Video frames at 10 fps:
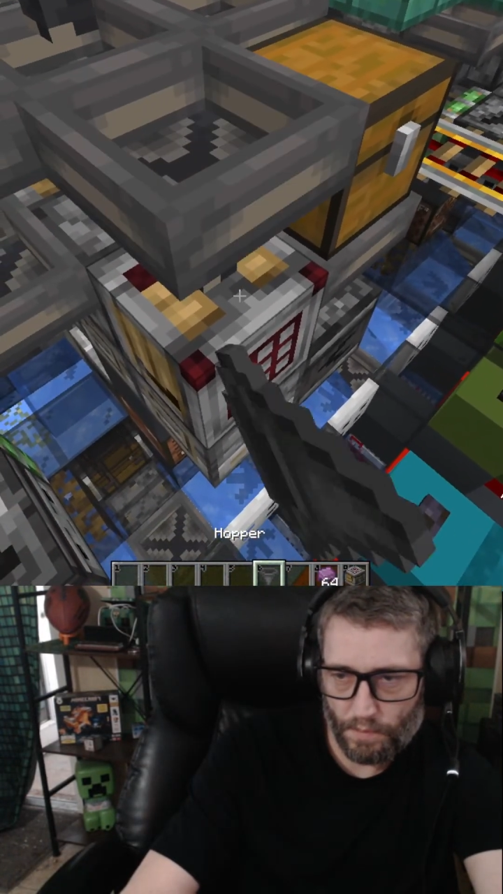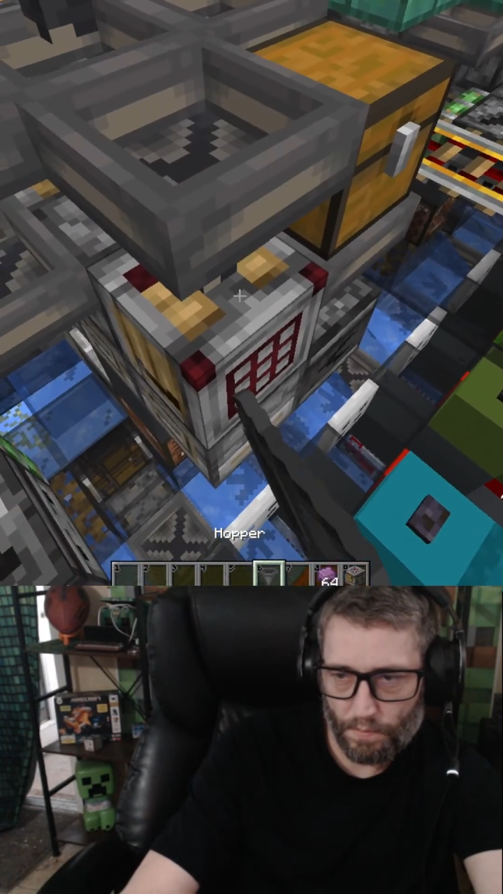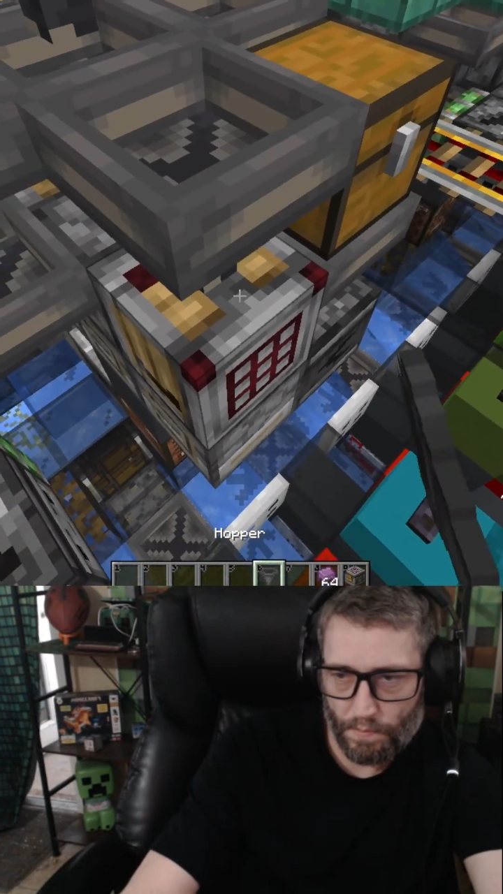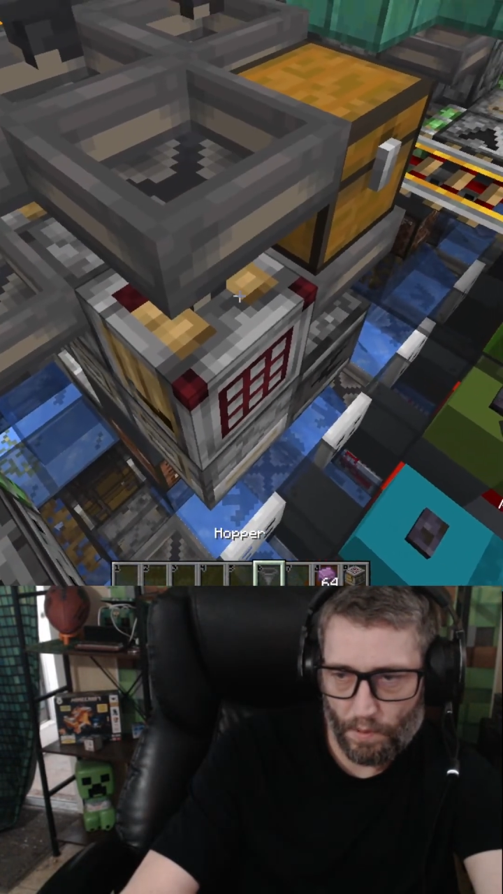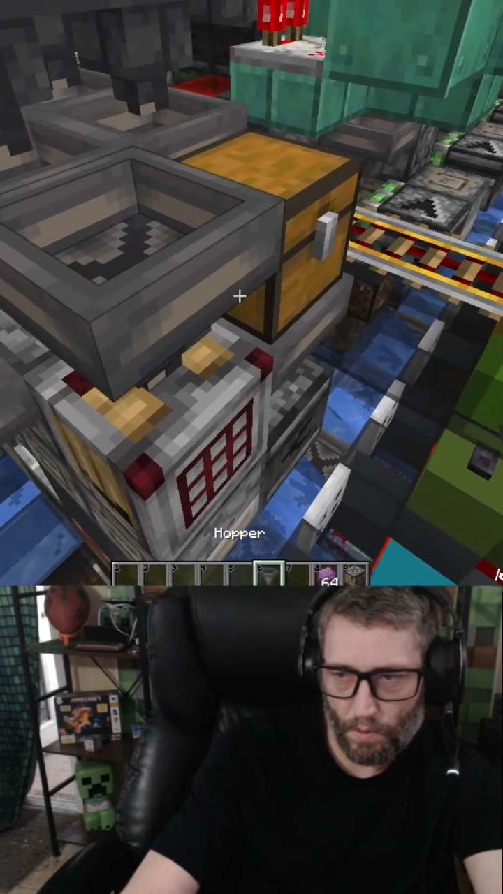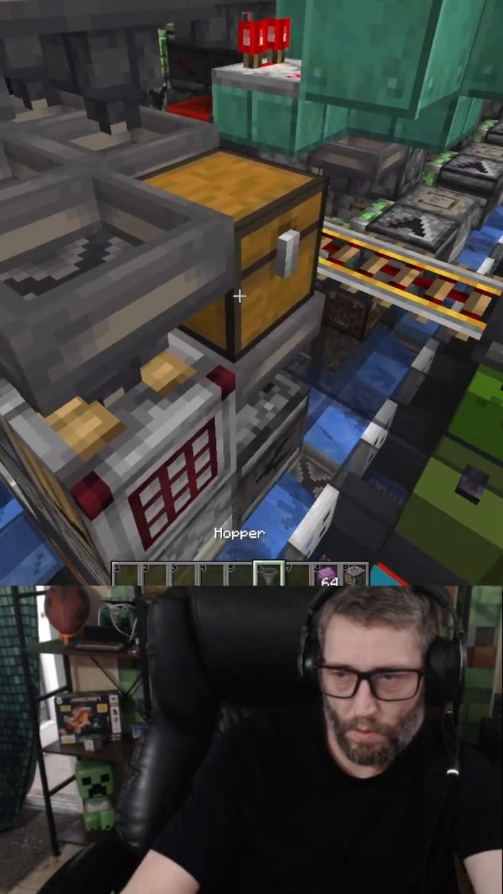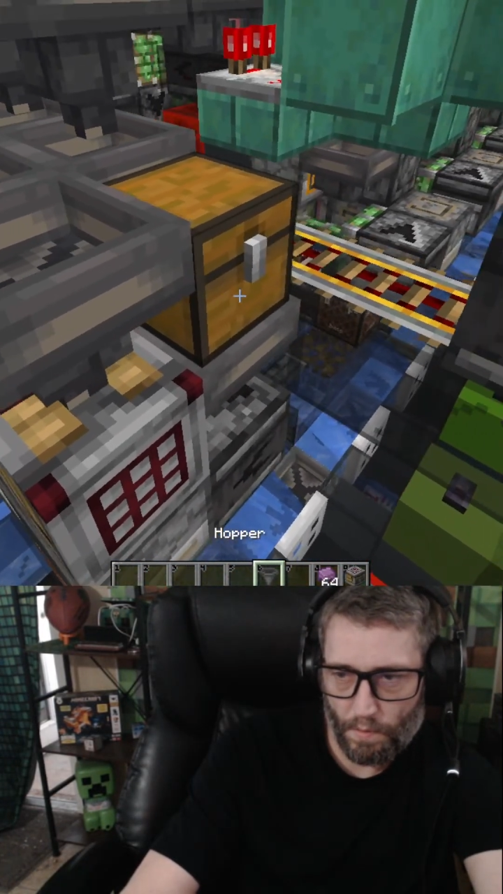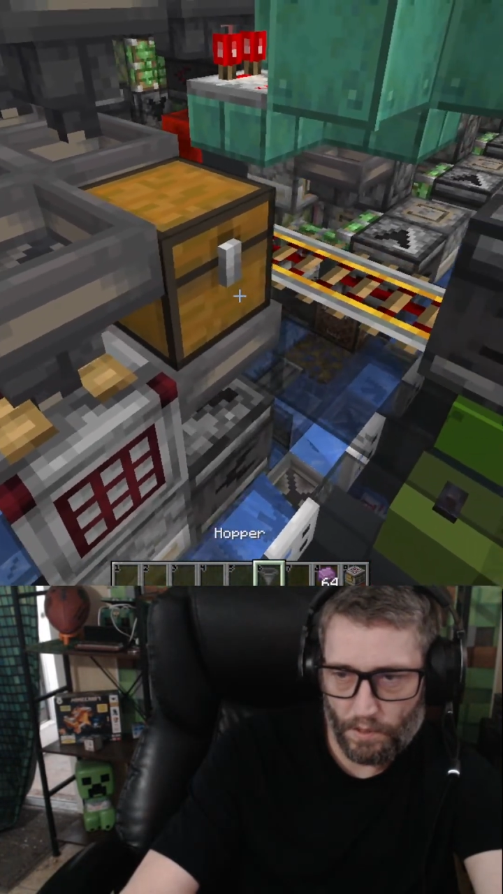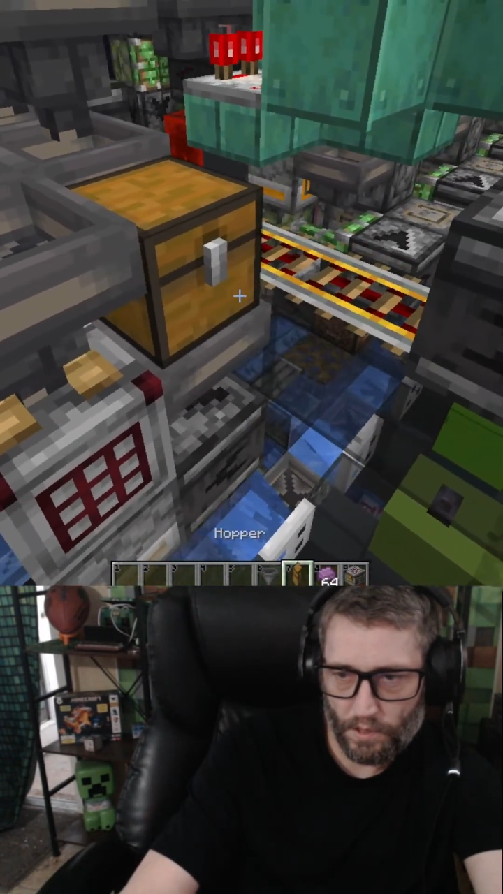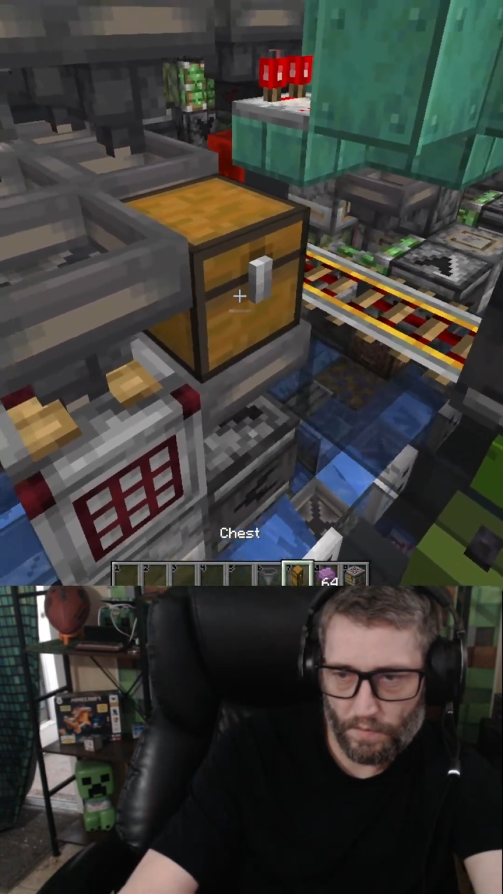put a whole
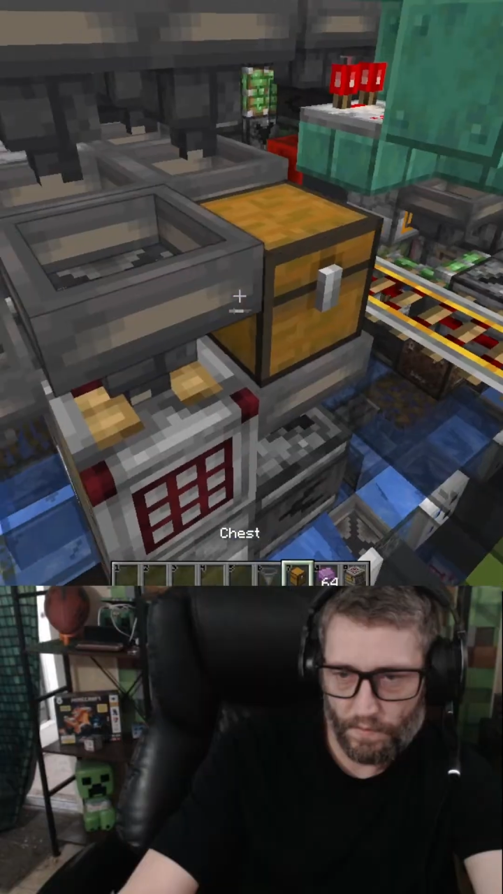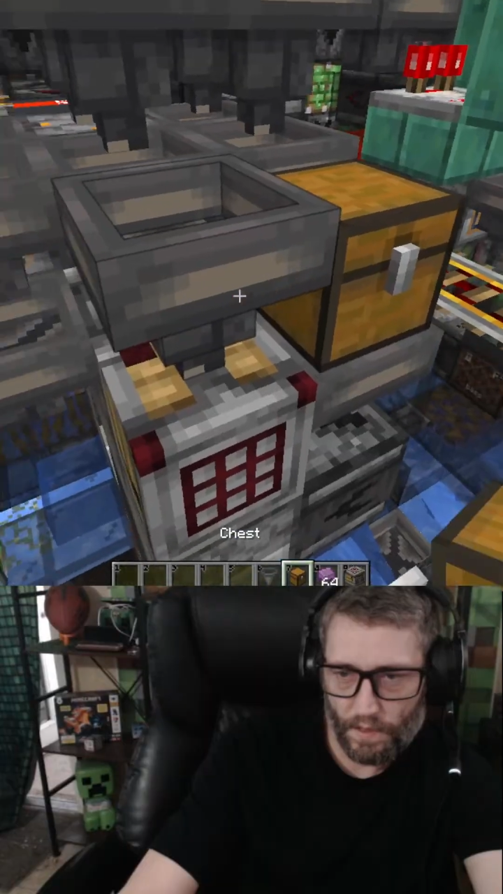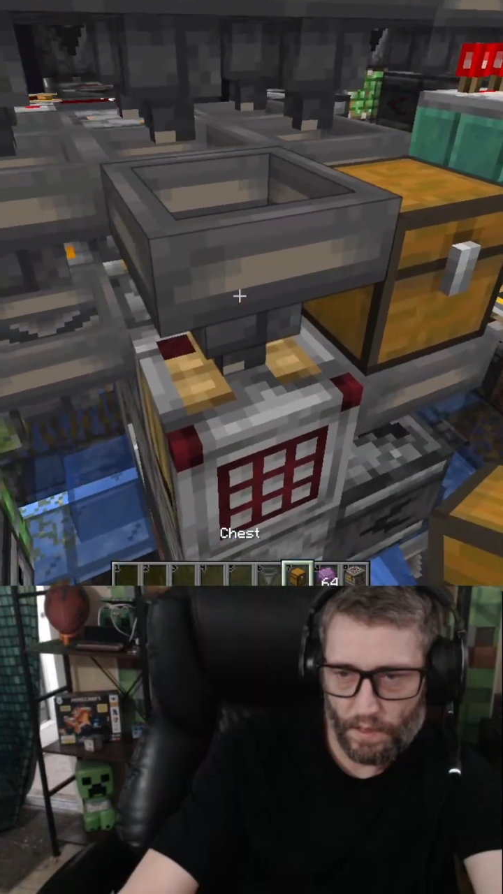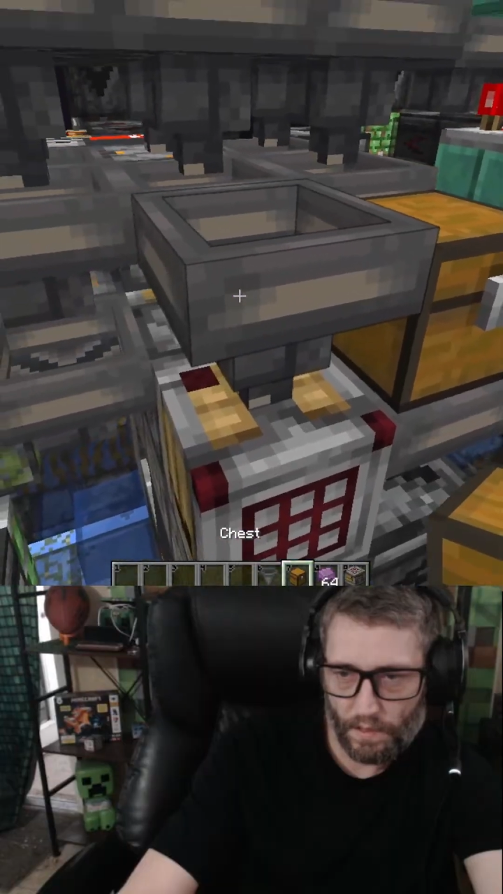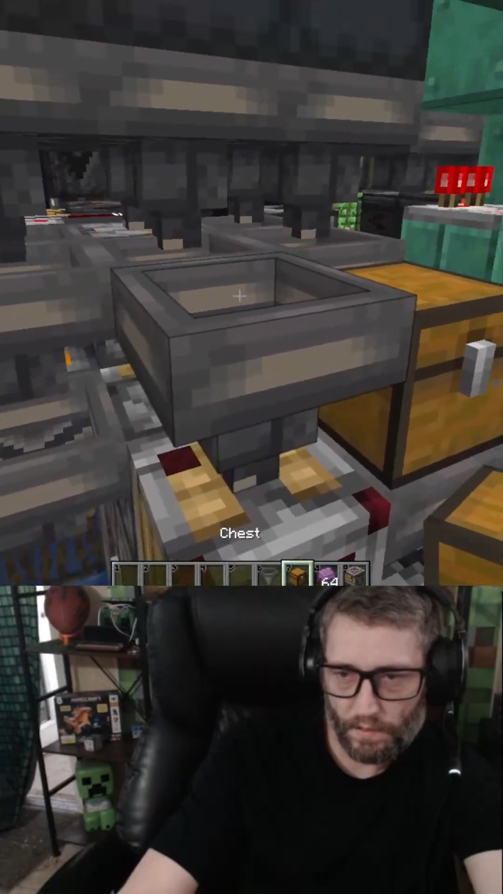bunch of